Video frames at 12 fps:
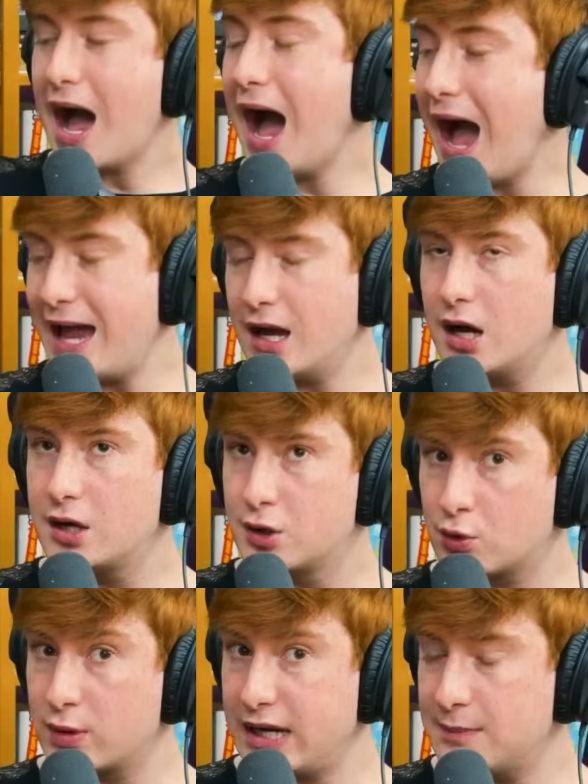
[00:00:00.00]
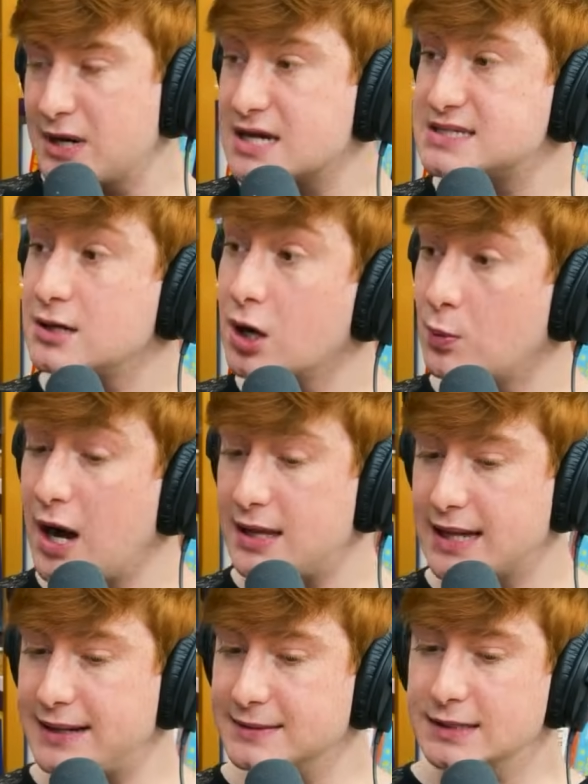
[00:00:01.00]
I agree because you know what?
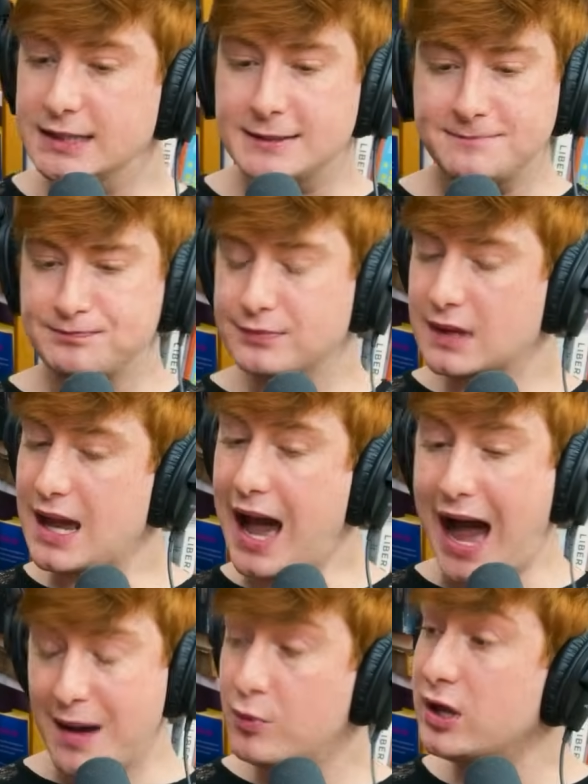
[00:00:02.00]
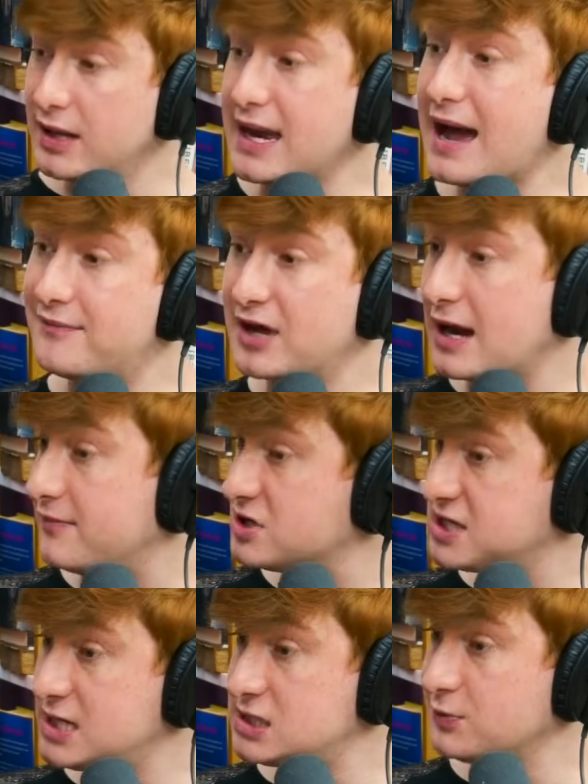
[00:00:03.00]
Like I'm willing to have the
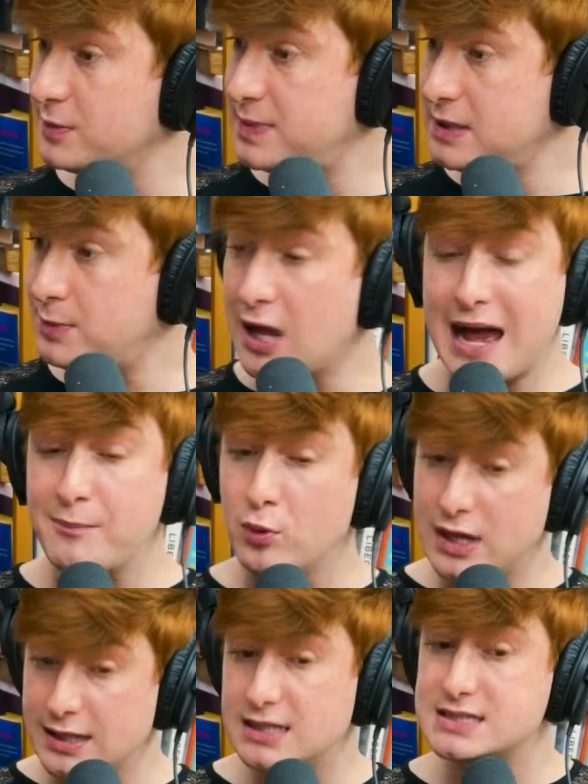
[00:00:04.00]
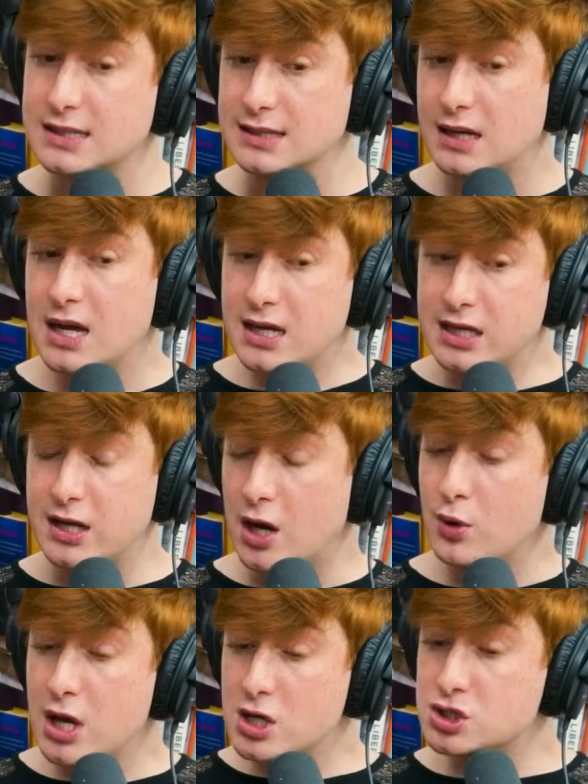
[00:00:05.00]
conversation with people. I'm willing to,
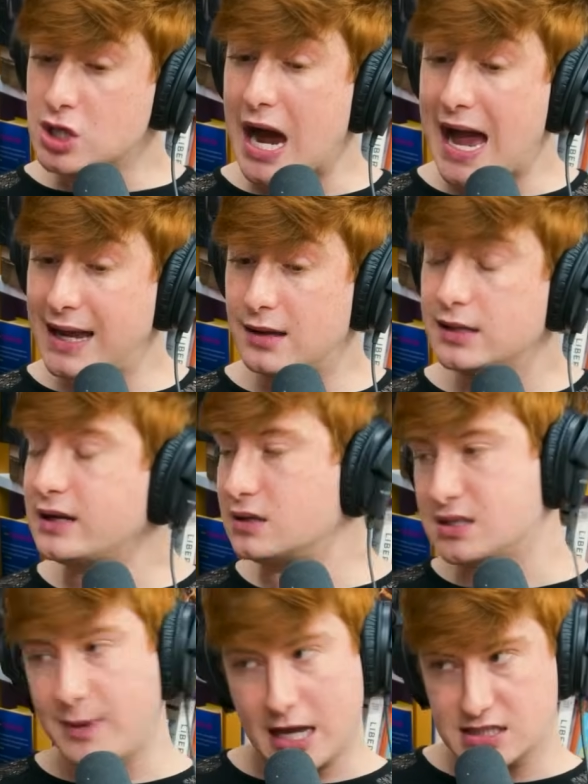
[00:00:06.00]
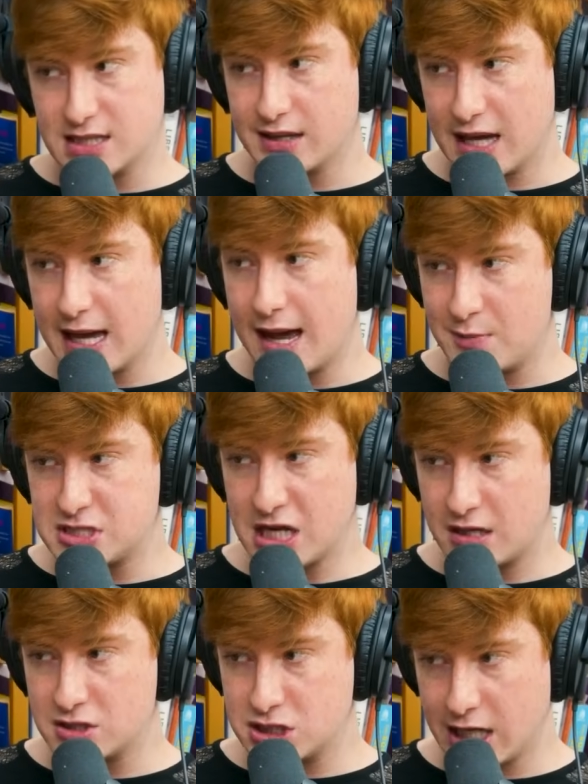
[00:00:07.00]
try, like, it depends on how much
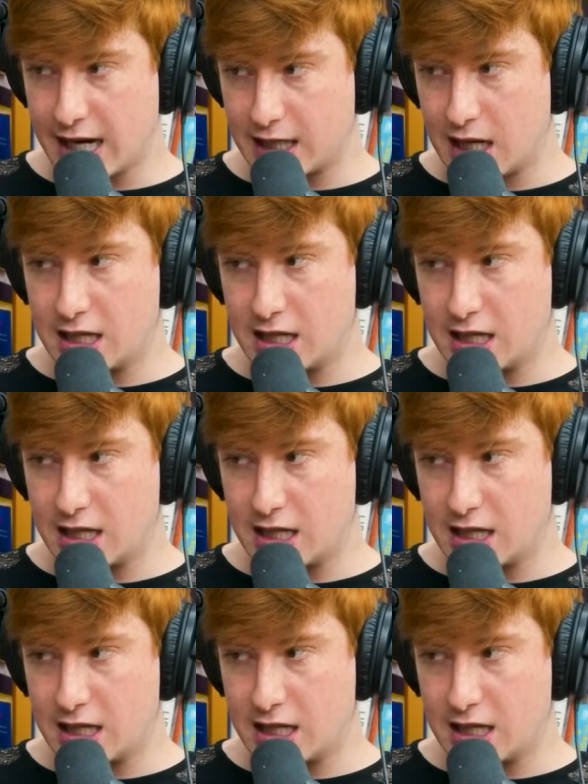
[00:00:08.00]
energy I got.